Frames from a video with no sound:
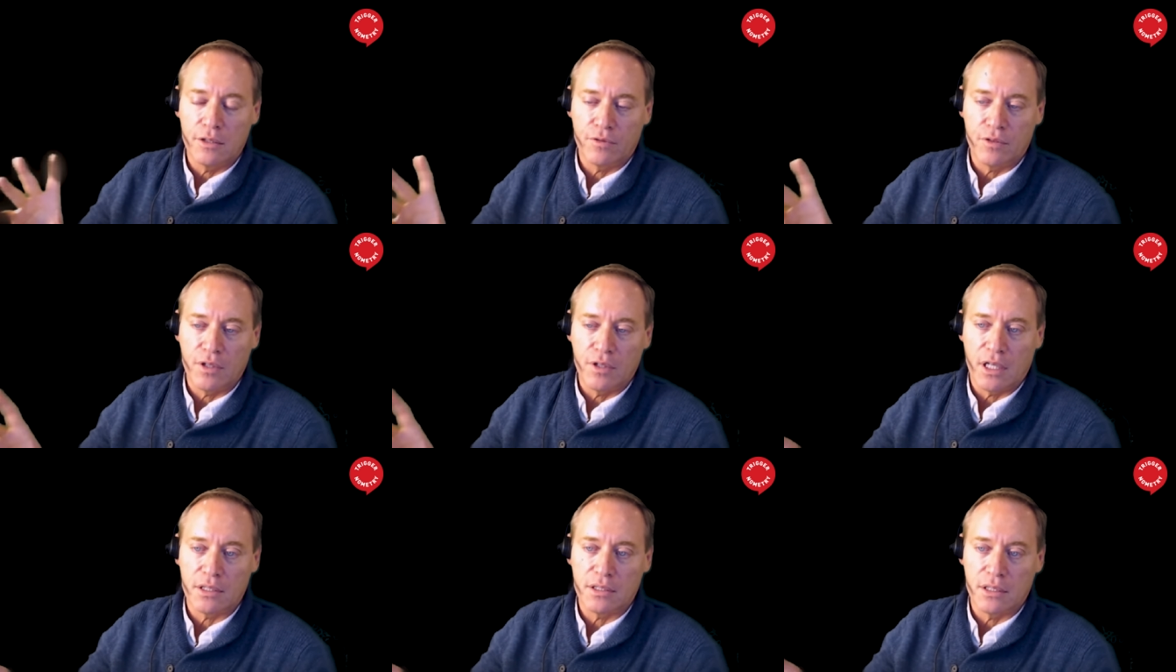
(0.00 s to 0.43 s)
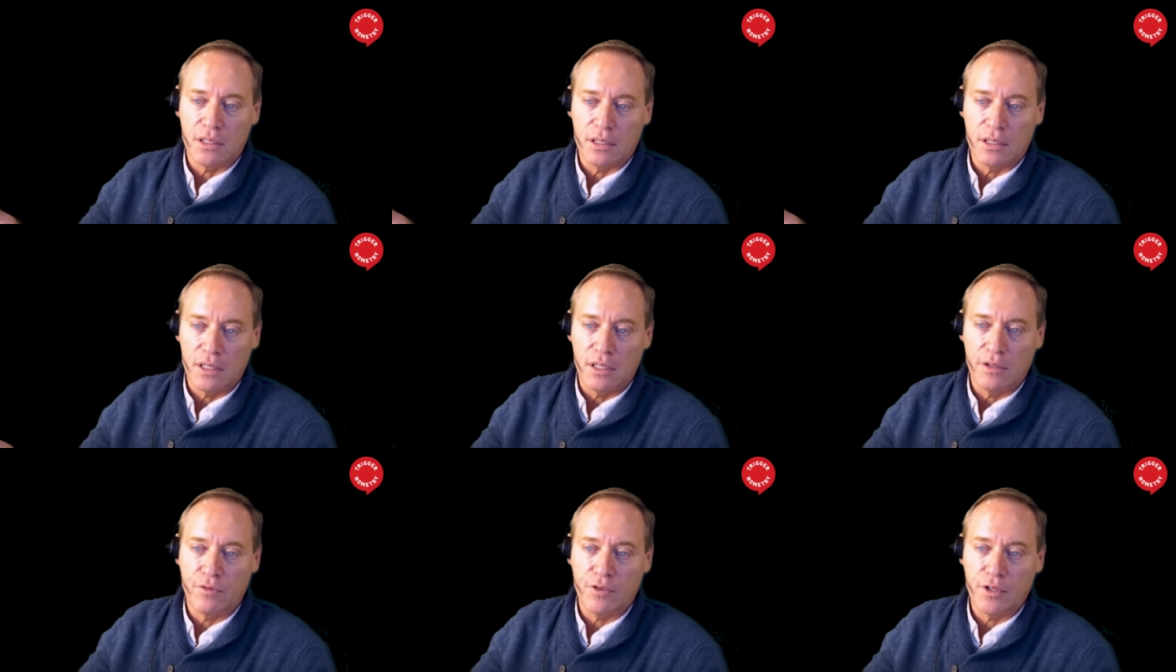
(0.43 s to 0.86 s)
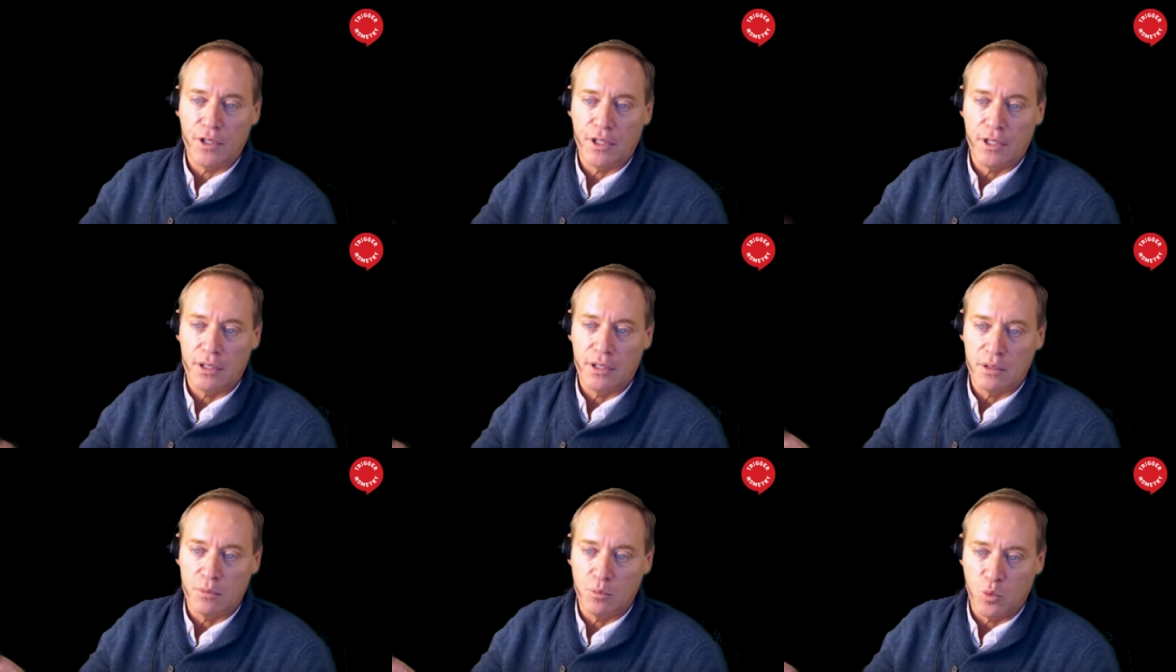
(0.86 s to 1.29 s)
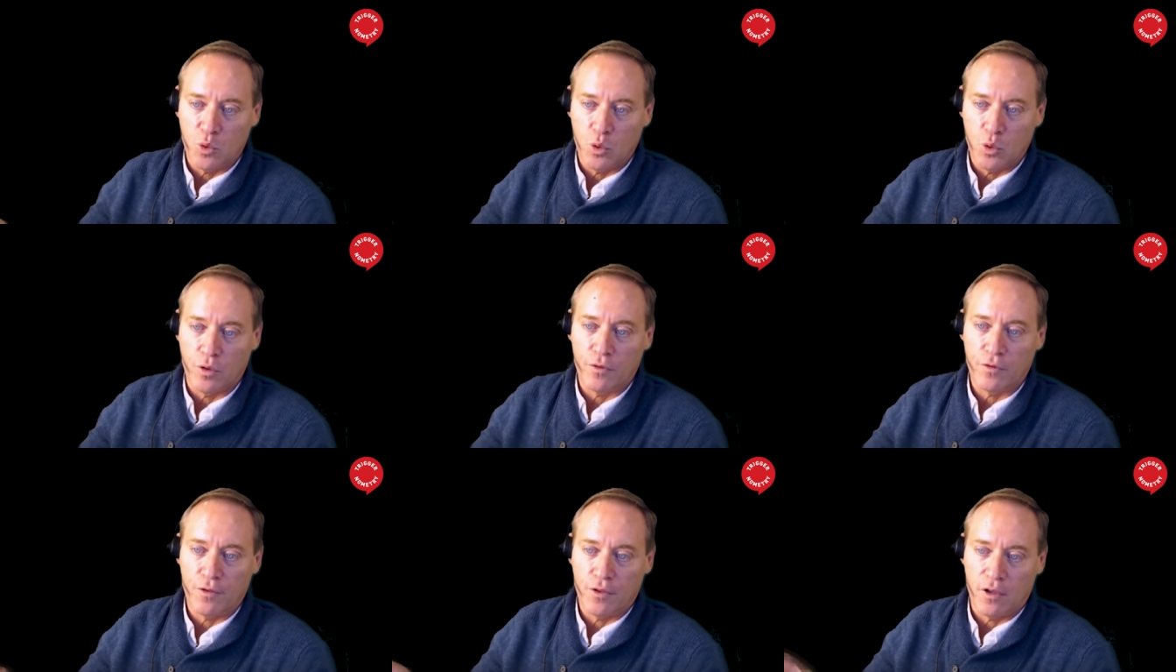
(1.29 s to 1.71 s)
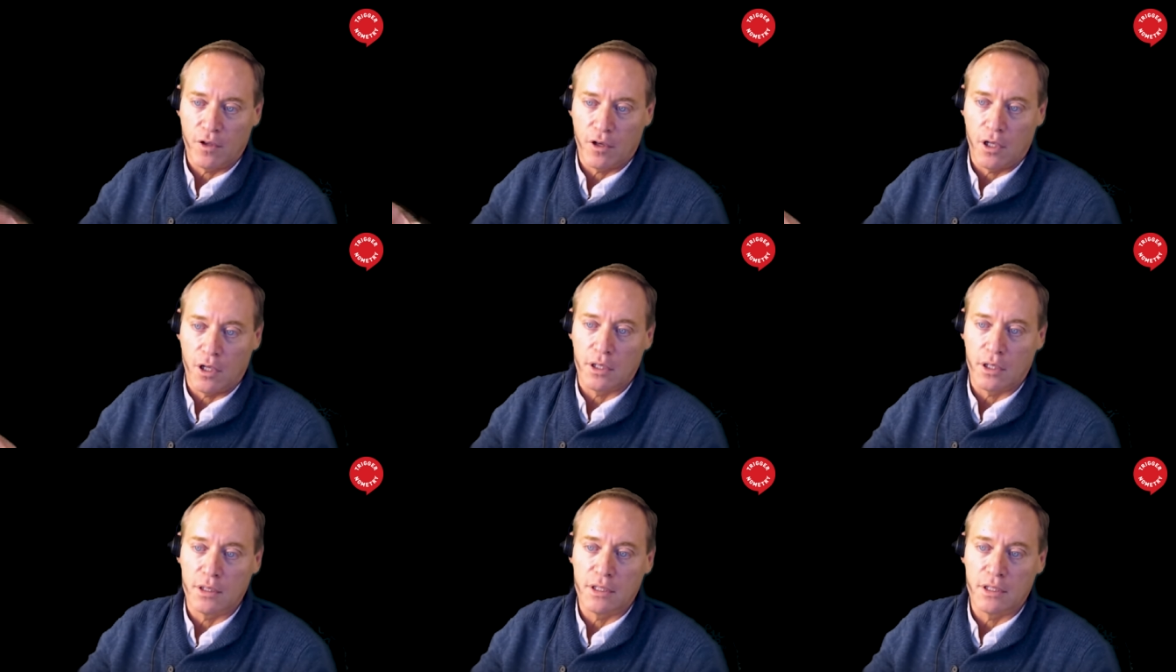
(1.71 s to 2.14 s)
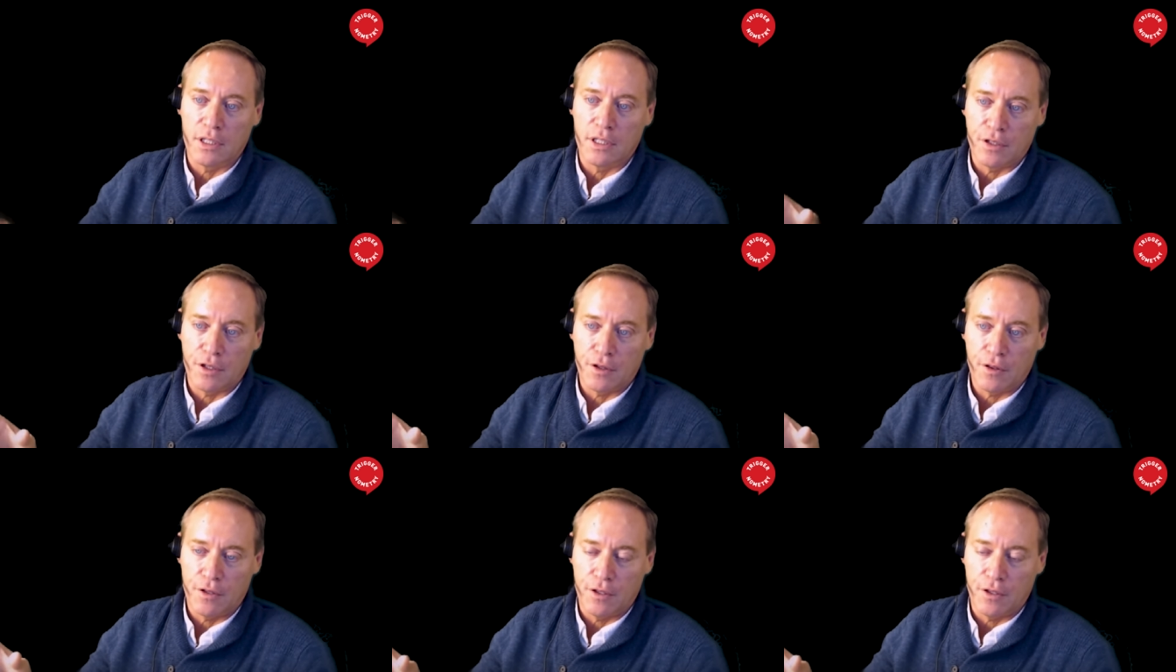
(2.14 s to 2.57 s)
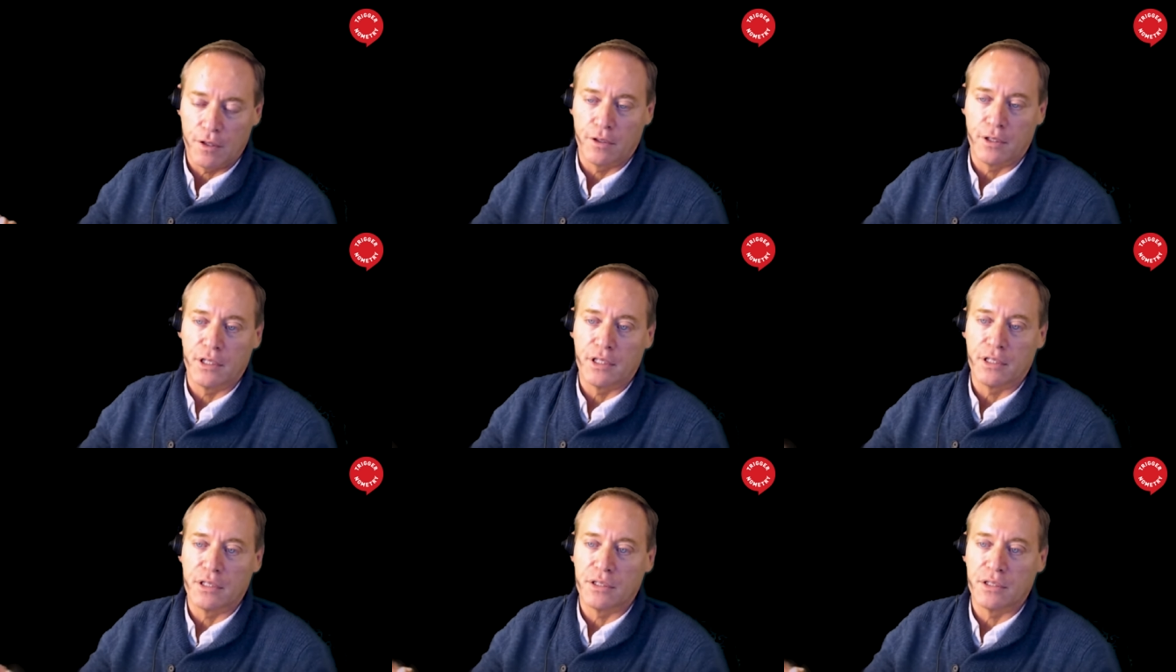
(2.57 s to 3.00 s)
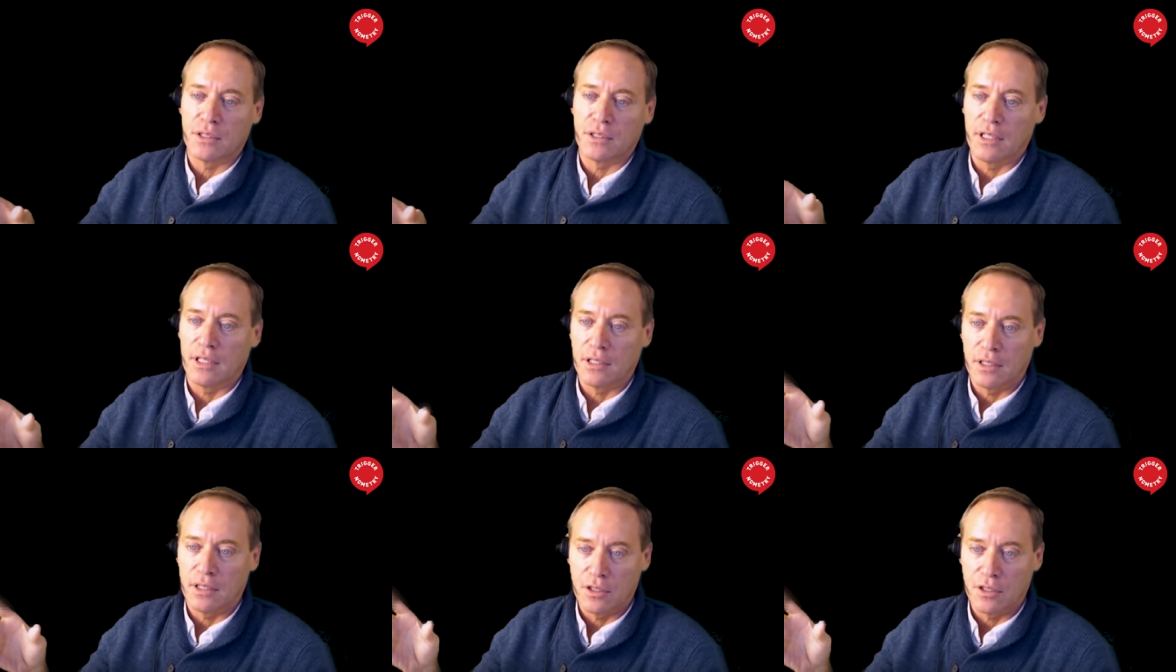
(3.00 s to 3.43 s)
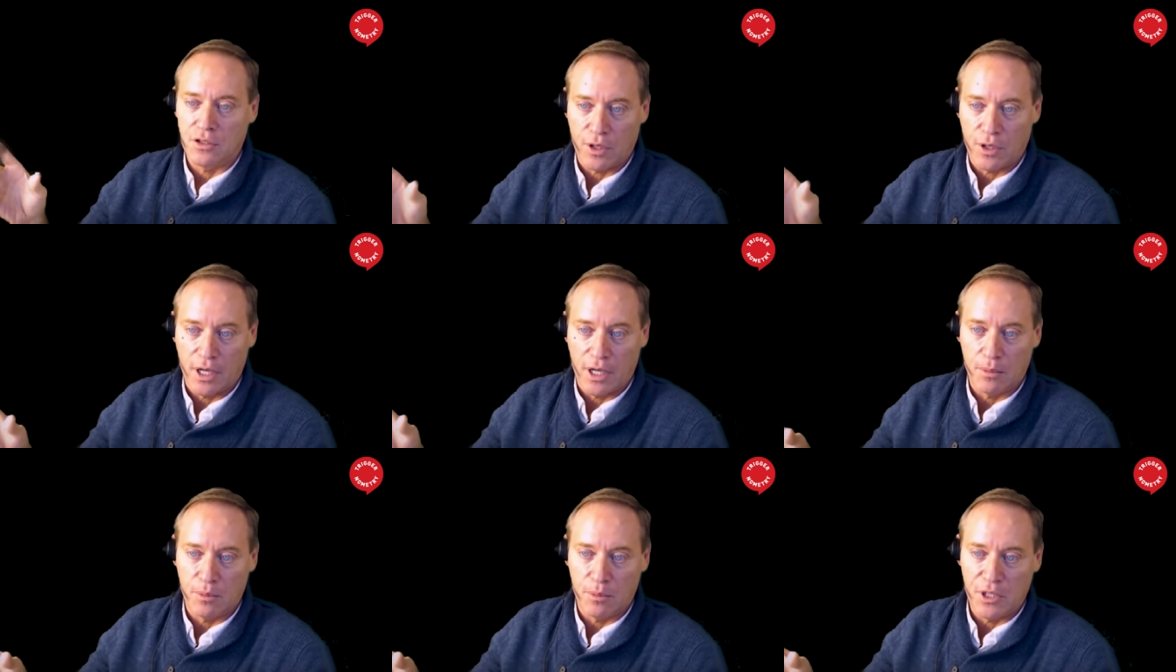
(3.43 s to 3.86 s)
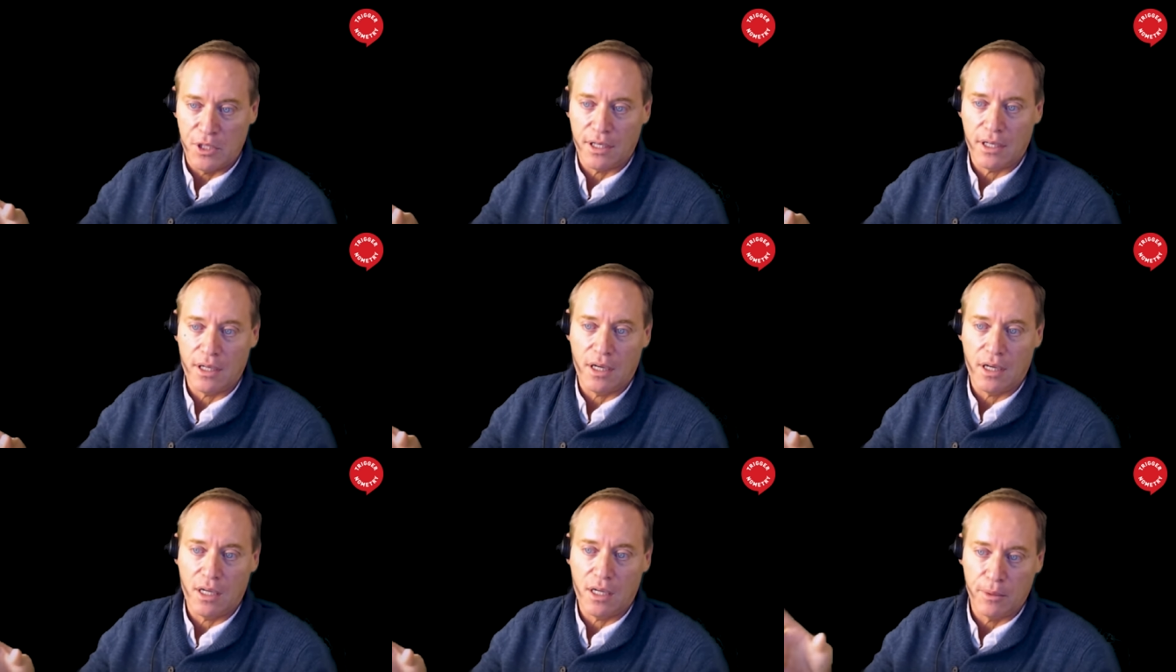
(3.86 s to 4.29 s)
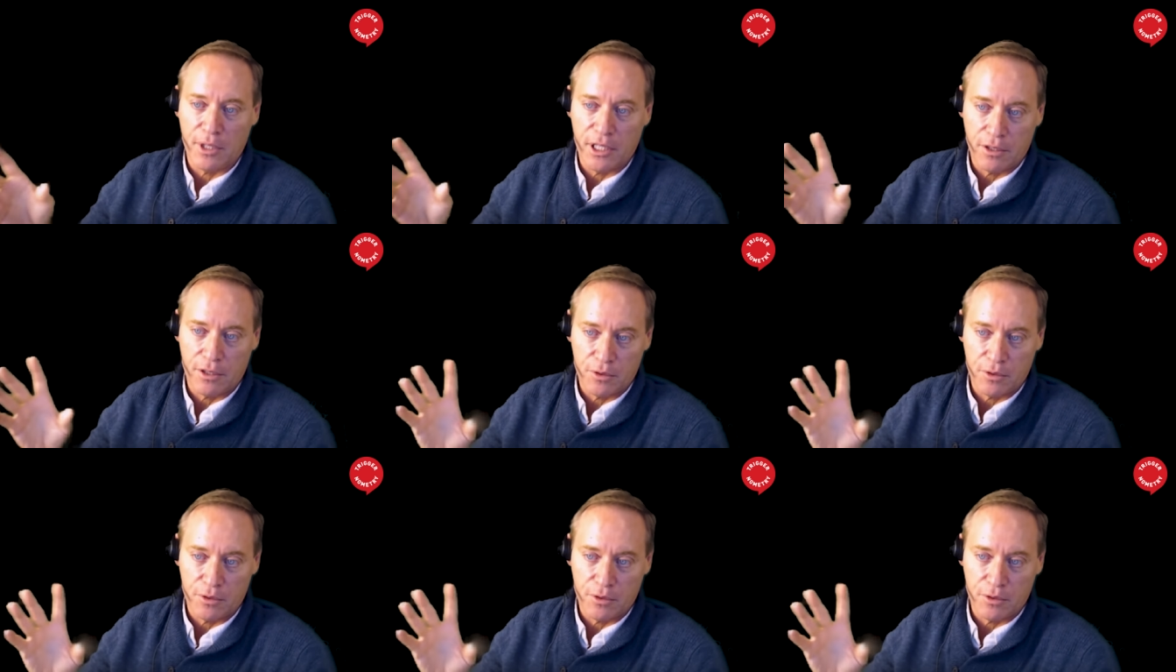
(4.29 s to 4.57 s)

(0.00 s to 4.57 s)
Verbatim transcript: if not significantly, more flawed than the theories that describe the economy.